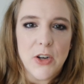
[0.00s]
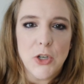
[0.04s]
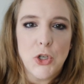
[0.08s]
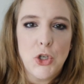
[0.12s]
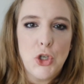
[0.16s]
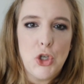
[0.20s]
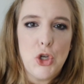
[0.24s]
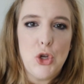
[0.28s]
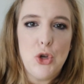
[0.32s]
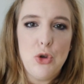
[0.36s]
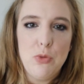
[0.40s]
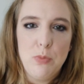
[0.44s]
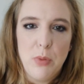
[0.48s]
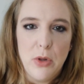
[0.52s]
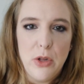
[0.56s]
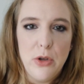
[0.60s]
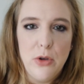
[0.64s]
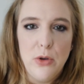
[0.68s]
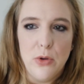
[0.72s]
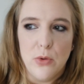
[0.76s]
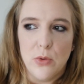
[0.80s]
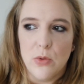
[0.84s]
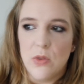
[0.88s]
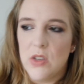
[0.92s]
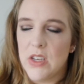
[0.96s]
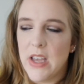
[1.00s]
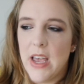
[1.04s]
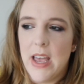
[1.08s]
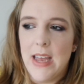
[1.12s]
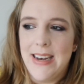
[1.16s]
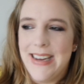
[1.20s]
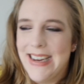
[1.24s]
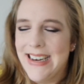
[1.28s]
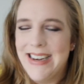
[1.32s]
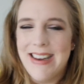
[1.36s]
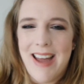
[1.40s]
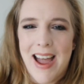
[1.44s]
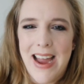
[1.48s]
there 2 blues
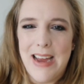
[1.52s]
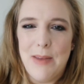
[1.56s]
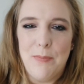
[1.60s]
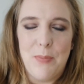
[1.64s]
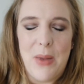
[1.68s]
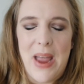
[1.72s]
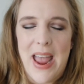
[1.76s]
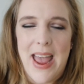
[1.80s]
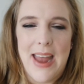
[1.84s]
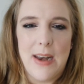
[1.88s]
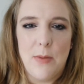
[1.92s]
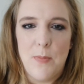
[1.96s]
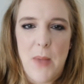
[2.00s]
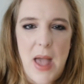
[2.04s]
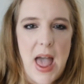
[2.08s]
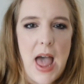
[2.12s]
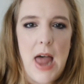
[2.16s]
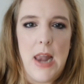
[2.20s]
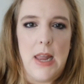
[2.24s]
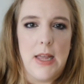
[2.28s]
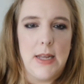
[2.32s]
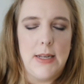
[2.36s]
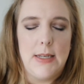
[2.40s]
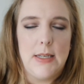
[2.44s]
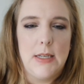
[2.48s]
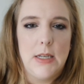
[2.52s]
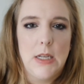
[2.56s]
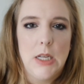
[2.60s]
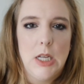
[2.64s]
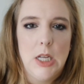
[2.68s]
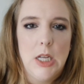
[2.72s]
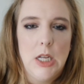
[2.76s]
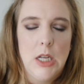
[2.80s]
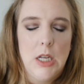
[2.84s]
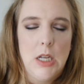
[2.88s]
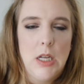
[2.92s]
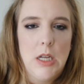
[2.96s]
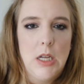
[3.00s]
in a 9-pan palette?
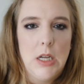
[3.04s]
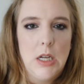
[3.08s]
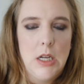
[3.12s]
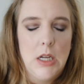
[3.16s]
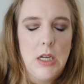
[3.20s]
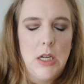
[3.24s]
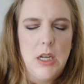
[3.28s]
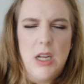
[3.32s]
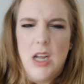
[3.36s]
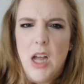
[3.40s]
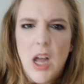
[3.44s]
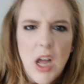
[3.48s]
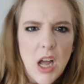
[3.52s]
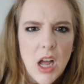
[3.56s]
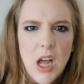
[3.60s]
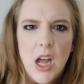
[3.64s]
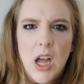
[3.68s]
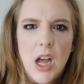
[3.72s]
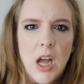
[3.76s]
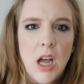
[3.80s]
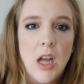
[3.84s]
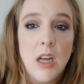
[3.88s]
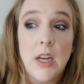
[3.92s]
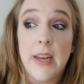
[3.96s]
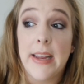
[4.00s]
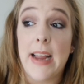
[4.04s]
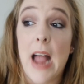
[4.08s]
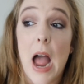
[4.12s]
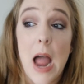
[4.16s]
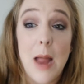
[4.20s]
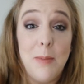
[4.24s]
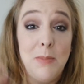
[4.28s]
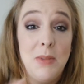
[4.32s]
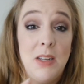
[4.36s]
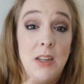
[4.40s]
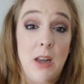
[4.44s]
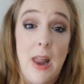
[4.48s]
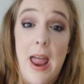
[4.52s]
Like,
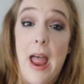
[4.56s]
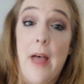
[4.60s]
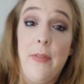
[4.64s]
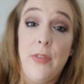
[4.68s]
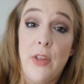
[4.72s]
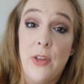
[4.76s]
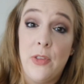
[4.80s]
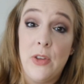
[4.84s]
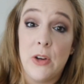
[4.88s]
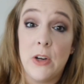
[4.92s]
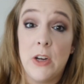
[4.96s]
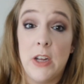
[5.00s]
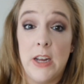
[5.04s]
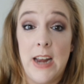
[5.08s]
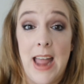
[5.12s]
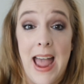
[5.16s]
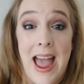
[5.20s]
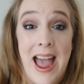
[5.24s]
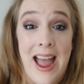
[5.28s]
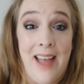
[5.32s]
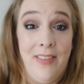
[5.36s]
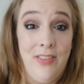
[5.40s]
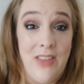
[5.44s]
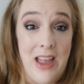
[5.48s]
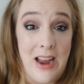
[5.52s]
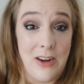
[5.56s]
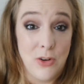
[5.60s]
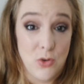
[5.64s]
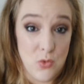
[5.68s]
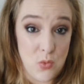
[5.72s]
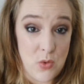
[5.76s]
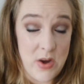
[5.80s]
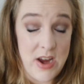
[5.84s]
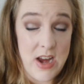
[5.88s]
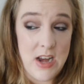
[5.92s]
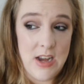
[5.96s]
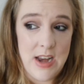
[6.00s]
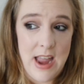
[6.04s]
I'm glad that they're going to add
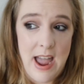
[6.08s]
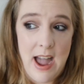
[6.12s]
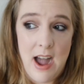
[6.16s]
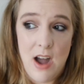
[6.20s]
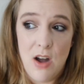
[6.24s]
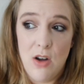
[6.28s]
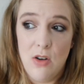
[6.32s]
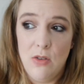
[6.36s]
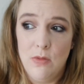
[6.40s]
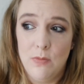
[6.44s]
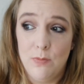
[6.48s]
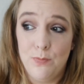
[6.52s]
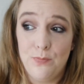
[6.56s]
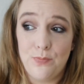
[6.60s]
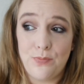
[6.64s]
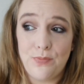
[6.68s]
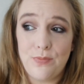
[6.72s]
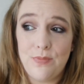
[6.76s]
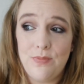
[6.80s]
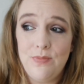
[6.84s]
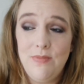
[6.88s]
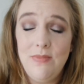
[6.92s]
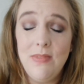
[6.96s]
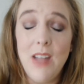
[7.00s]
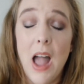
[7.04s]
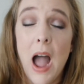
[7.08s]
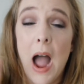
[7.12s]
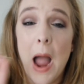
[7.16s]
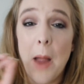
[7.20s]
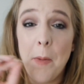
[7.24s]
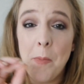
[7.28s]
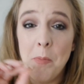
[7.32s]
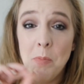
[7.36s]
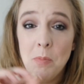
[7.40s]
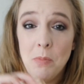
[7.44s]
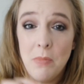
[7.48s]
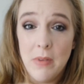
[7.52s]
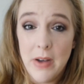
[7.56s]
that green now.
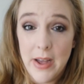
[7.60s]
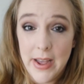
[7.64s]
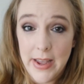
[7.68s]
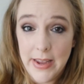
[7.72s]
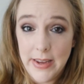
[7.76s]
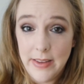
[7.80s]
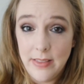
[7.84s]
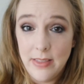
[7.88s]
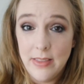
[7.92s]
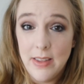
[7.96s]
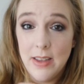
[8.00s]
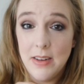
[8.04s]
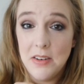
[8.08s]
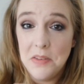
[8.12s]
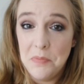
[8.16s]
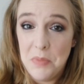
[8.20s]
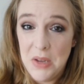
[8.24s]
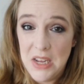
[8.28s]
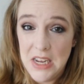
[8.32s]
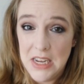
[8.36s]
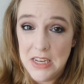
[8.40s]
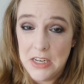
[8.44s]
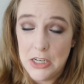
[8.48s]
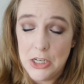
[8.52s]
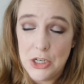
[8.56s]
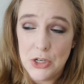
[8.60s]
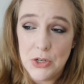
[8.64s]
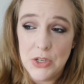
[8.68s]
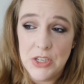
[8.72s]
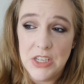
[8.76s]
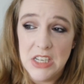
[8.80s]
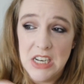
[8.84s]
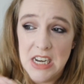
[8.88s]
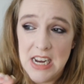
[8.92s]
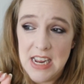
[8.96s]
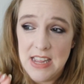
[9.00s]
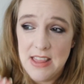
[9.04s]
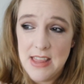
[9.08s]
I might then be
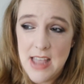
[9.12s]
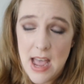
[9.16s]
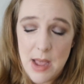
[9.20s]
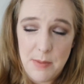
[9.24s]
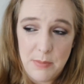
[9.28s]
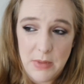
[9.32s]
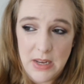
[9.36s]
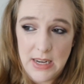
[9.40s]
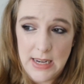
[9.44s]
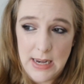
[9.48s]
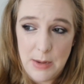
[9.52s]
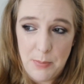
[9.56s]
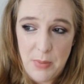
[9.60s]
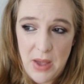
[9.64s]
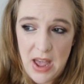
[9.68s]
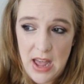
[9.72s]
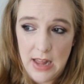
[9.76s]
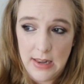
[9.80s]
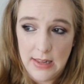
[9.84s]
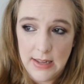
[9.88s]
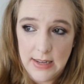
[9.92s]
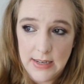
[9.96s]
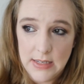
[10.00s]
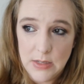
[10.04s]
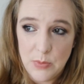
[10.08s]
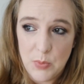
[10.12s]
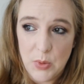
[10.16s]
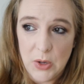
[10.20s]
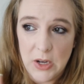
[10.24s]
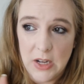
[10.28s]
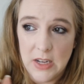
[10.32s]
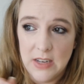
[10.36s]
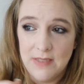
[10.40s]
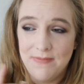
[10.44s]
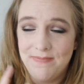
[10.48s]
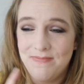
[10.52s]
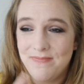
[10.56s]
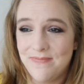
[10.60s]
interested in that mini palette,
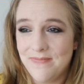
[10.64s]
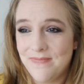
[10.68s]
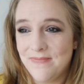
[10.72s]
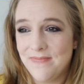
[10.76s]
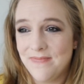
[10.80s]
but